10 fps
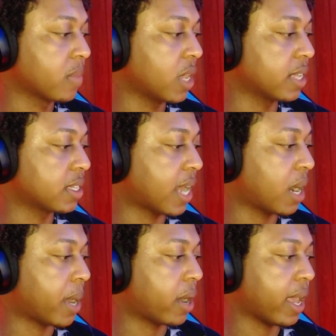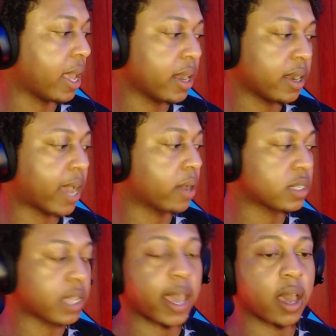It's not about handouts
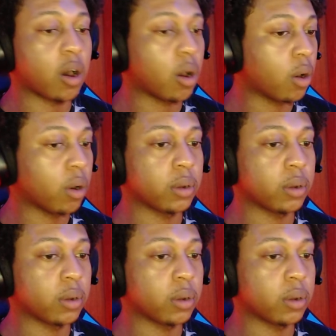at all.